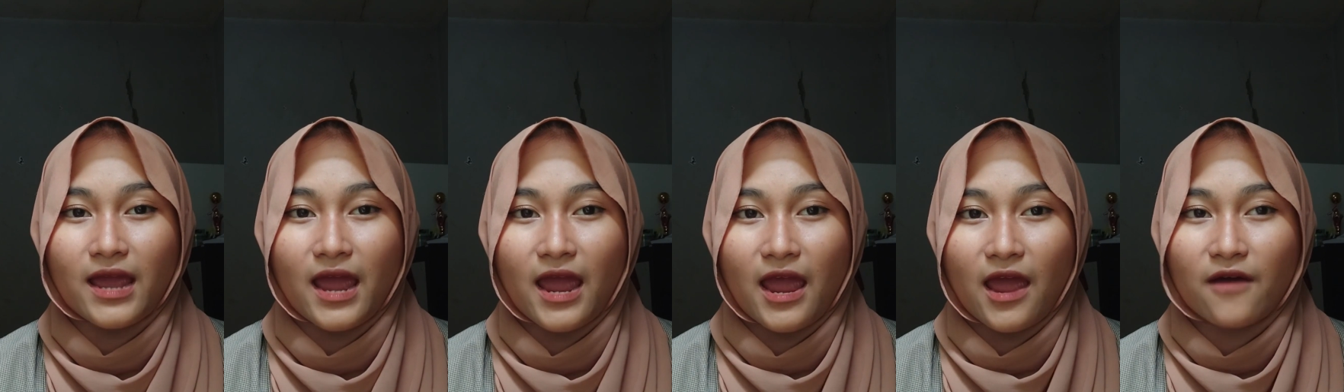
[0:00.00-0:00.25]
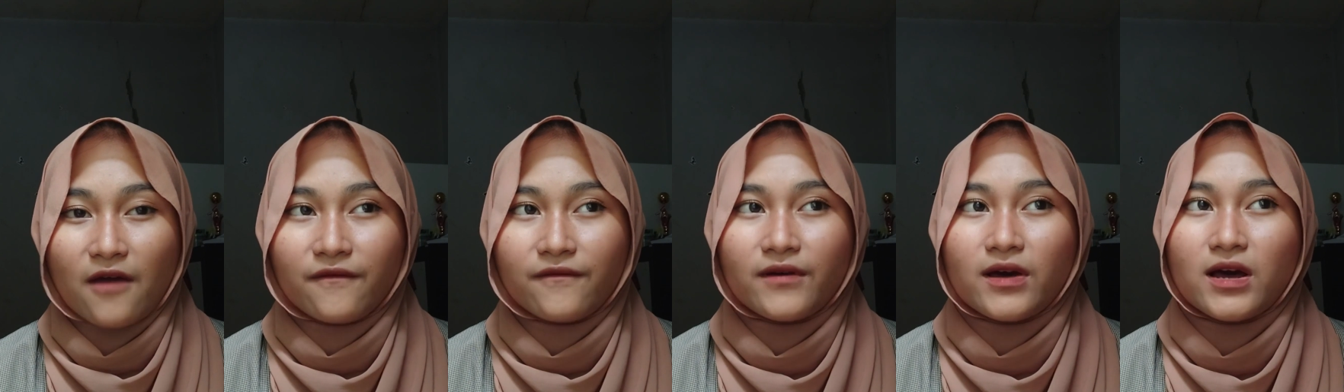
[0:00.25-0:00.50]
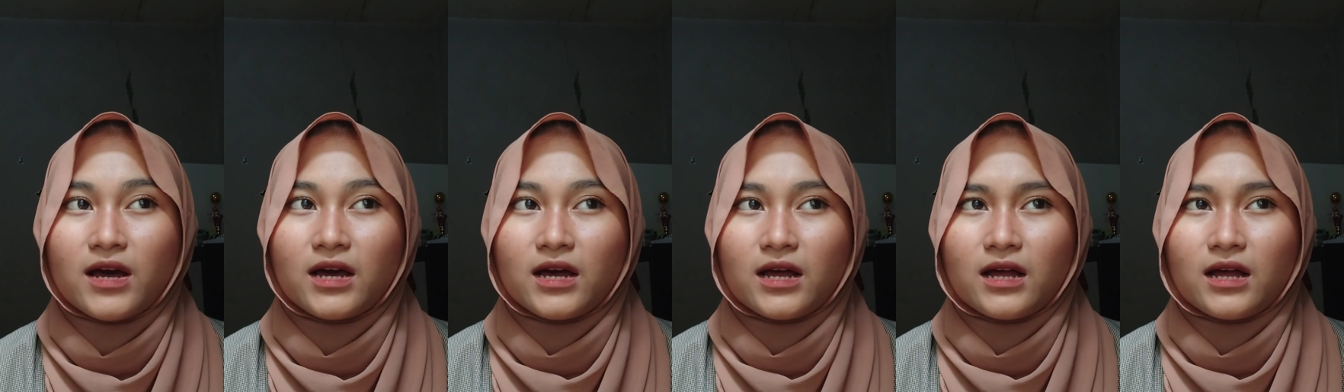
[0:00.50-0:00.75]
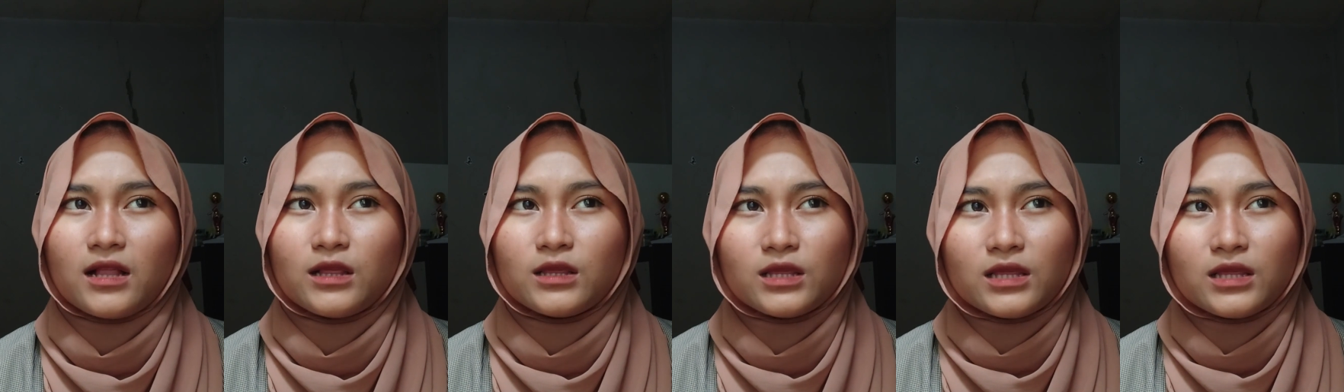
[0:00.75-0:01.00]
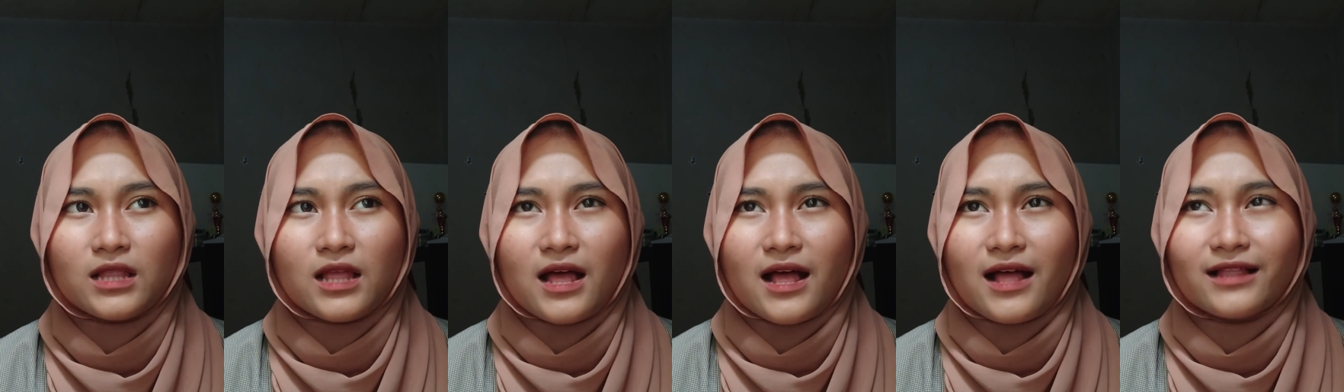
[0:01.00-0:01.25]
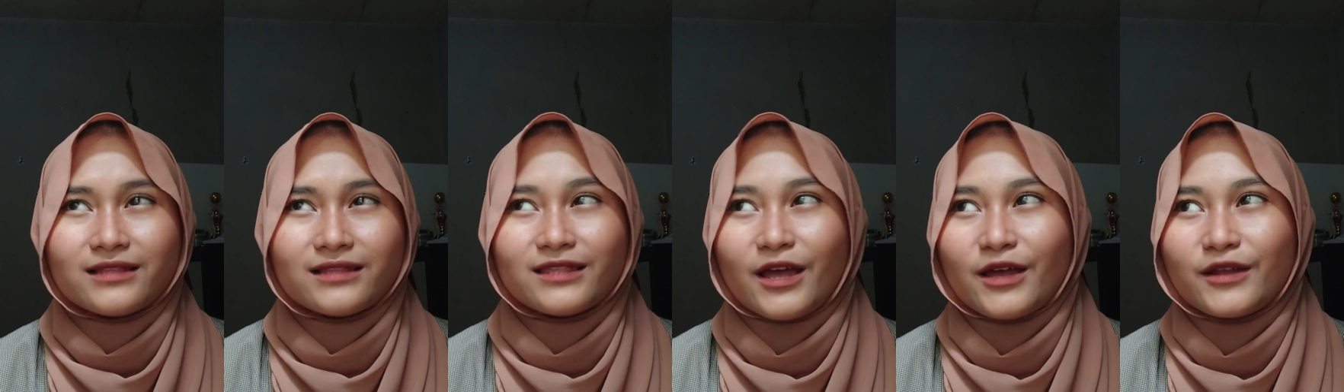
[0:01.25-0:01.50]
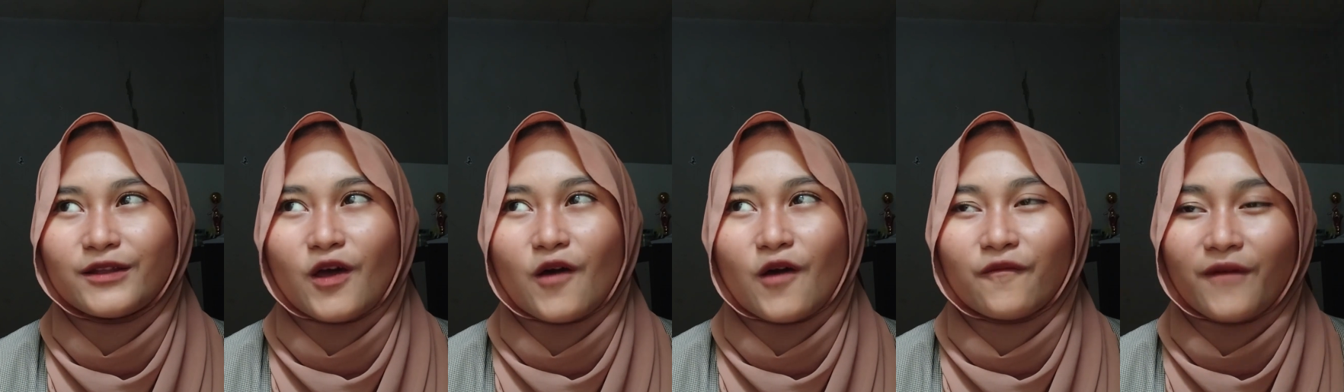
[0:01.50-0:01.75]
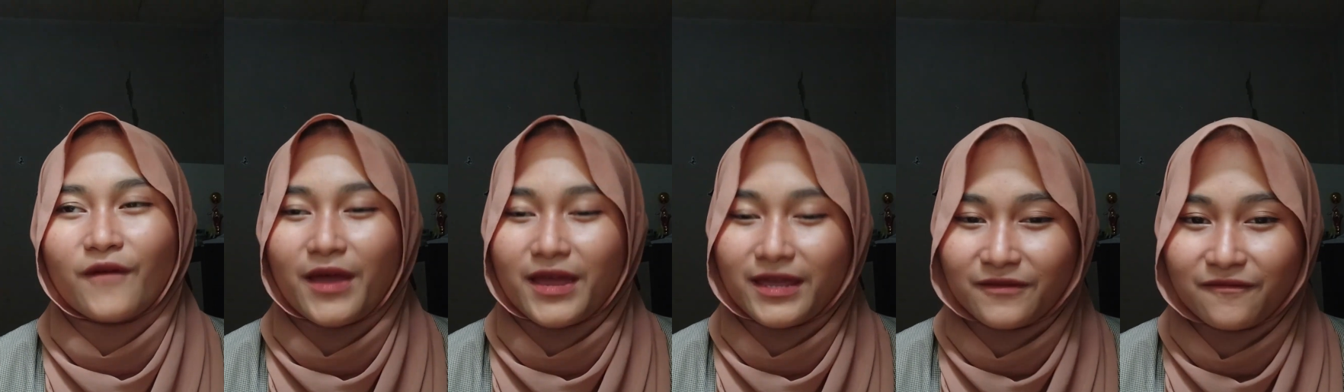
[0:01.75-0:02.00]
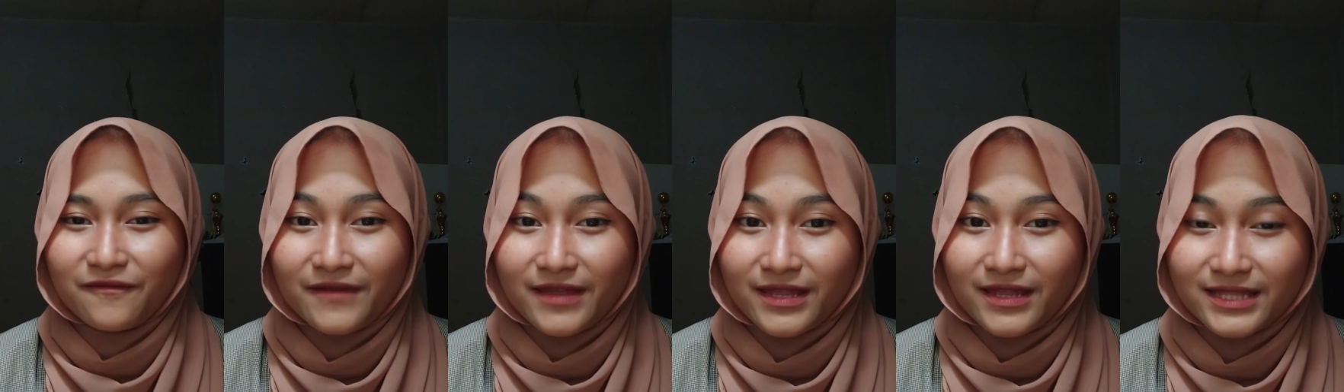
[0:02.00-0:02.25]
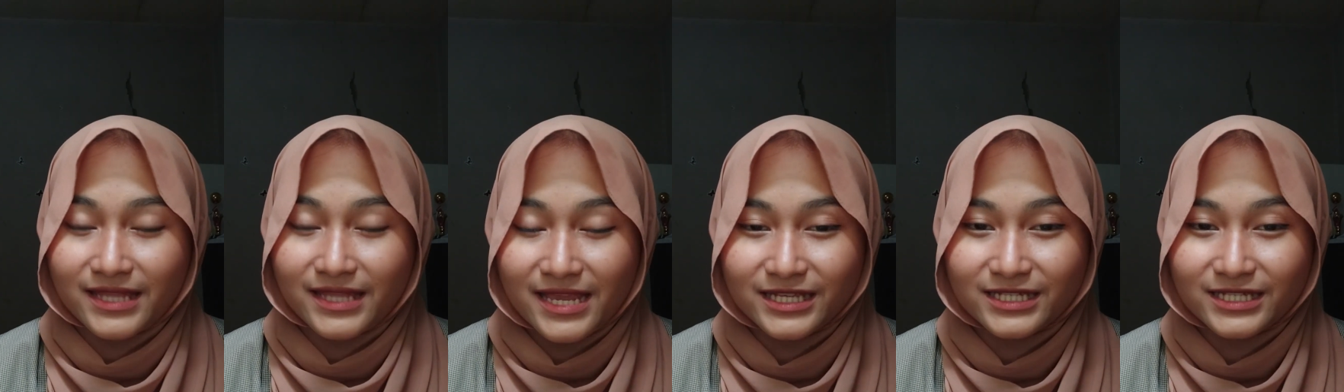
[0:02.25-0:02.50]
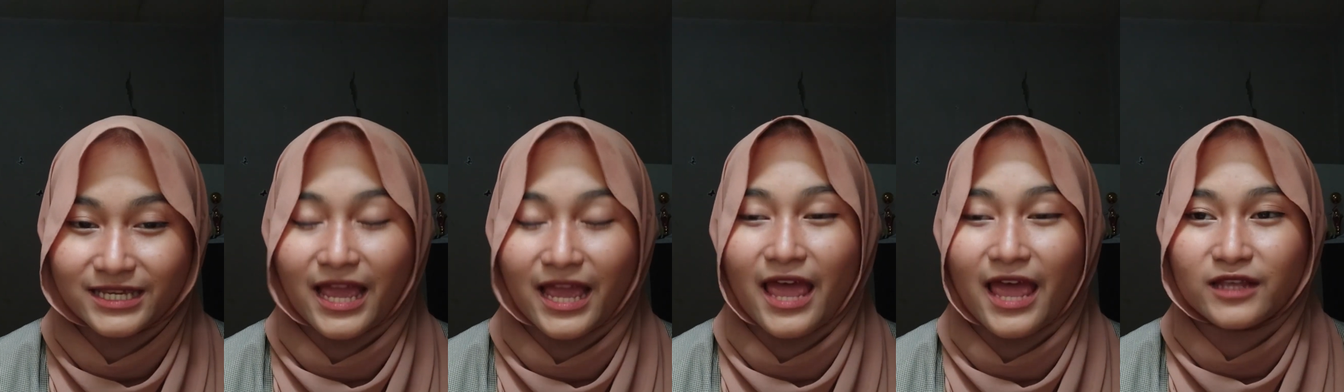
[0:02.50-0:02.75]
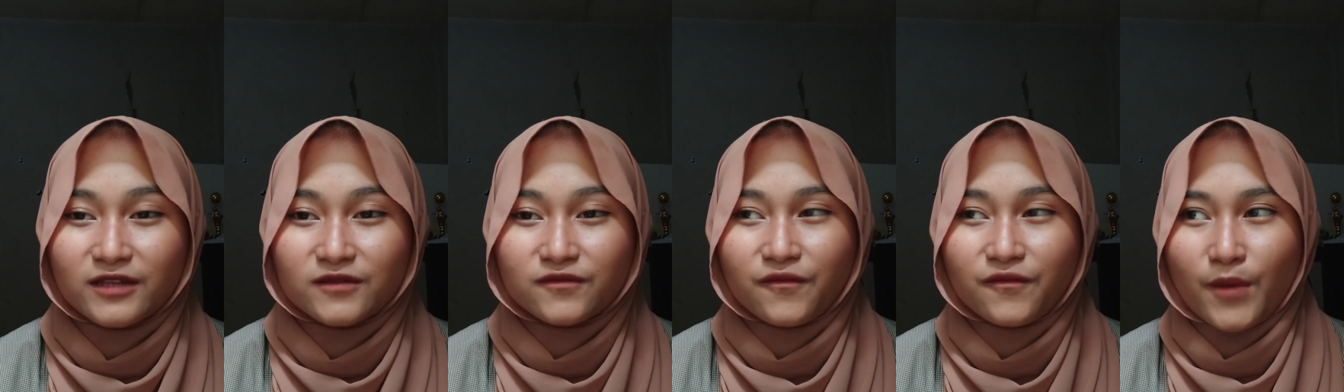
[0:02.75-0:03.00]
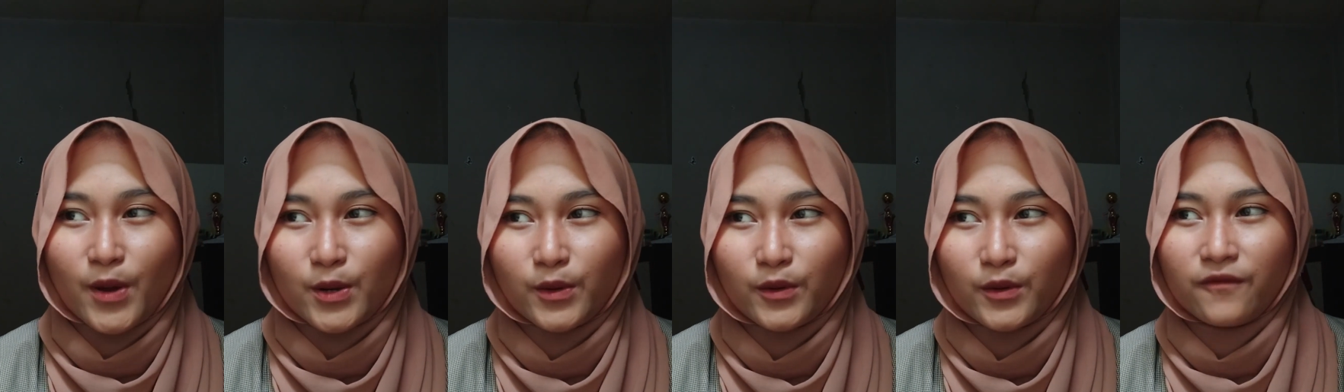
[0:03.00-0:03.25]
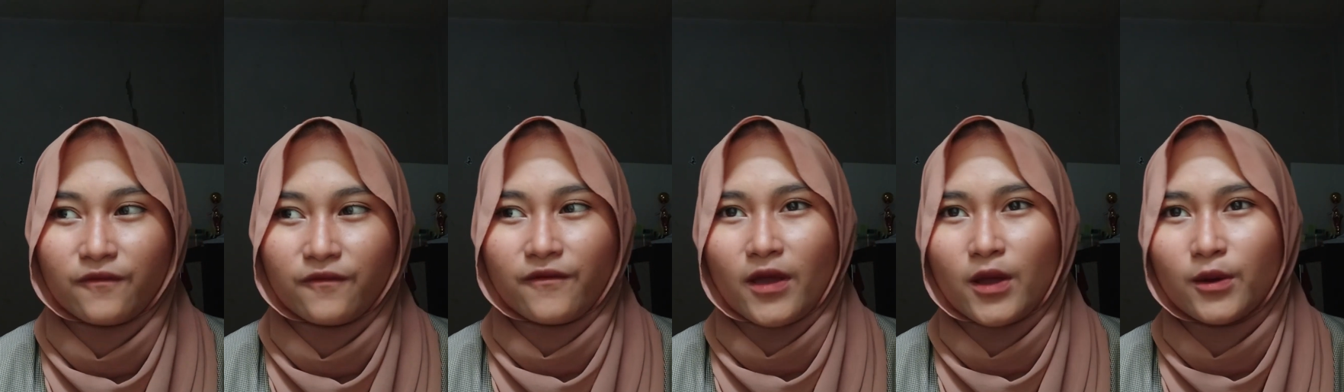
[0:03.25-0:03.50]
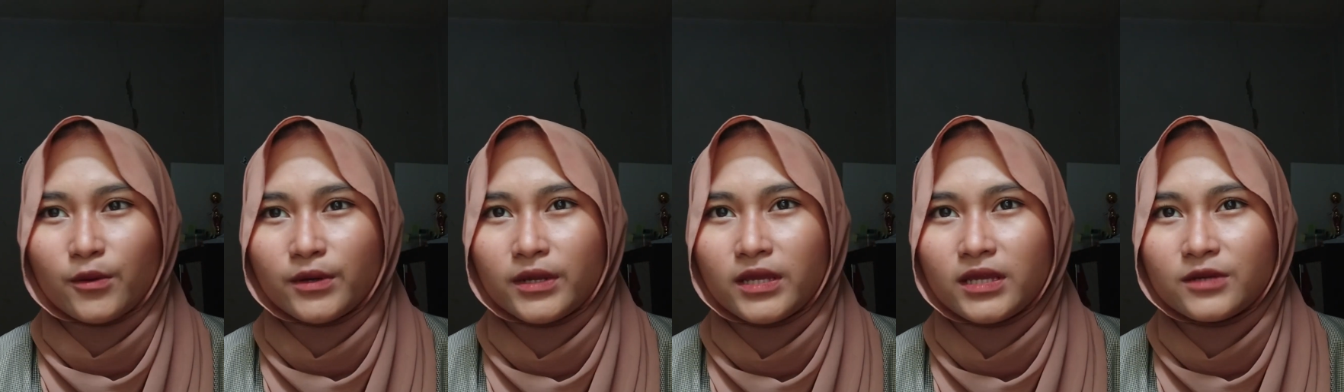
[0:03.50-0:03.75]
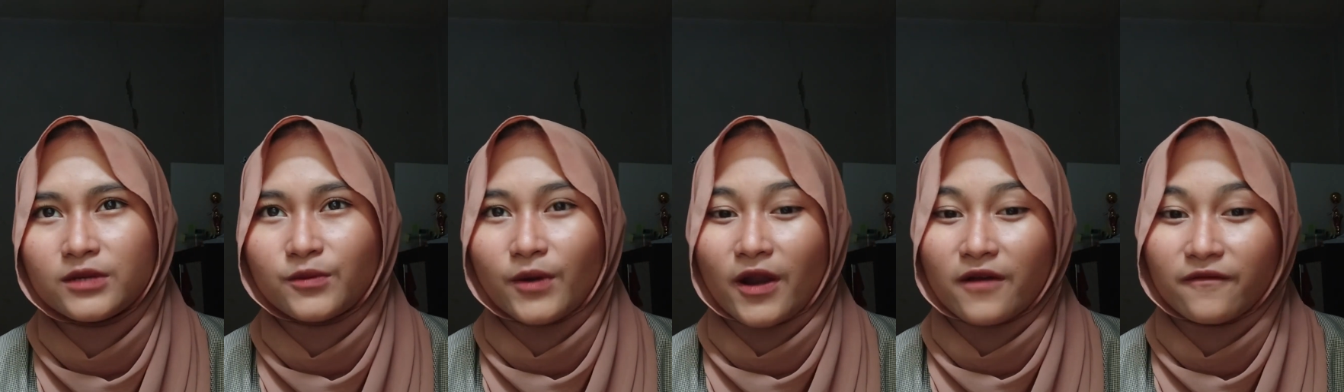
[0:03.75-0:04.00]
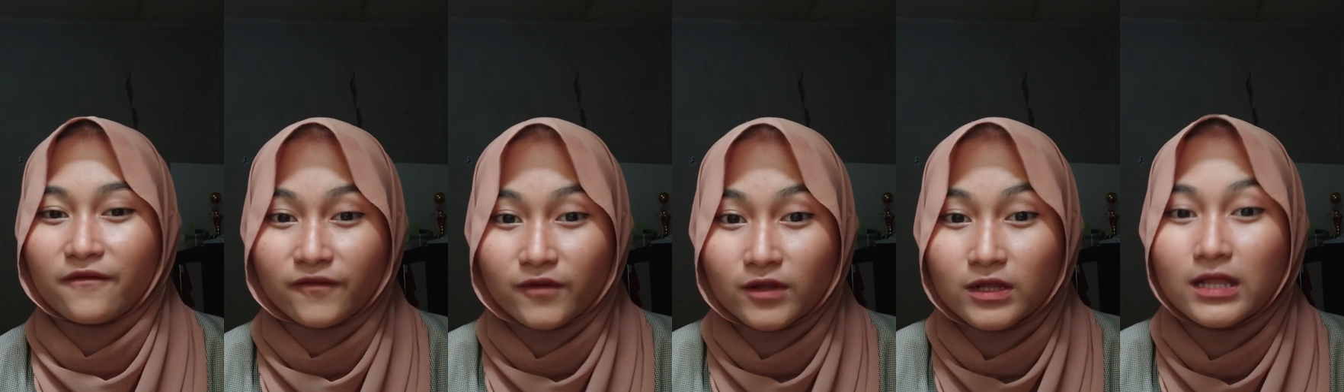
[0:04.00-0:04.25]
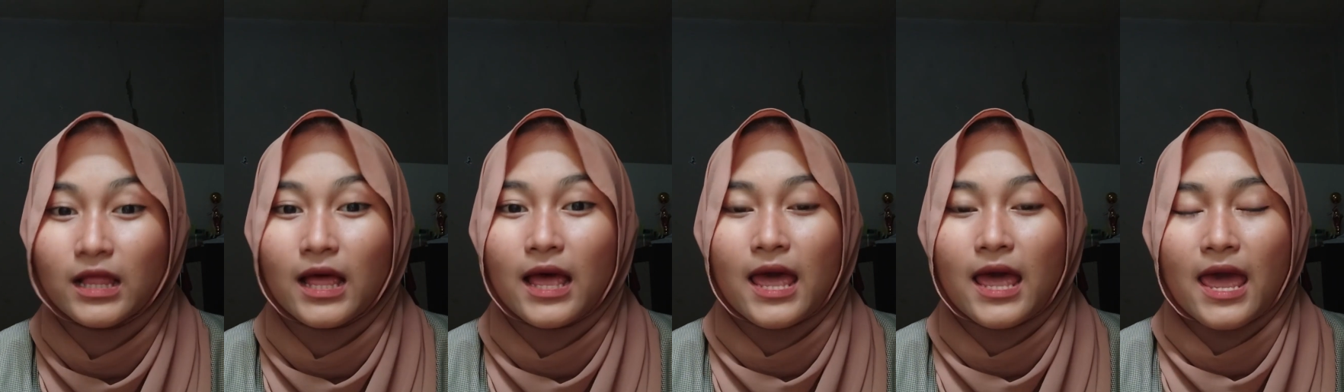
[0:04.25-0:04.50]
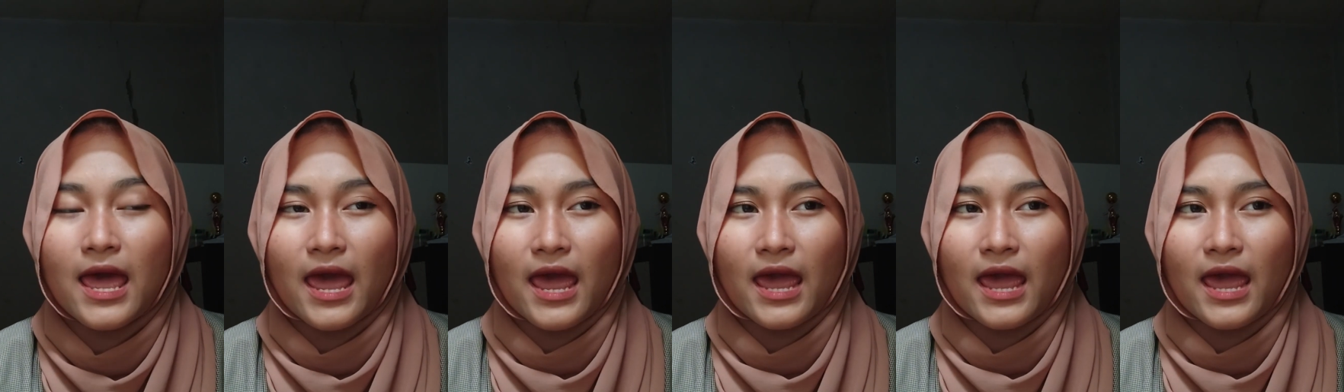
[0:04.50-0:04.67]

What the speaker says: have a lot of advantage, I'm very grateful,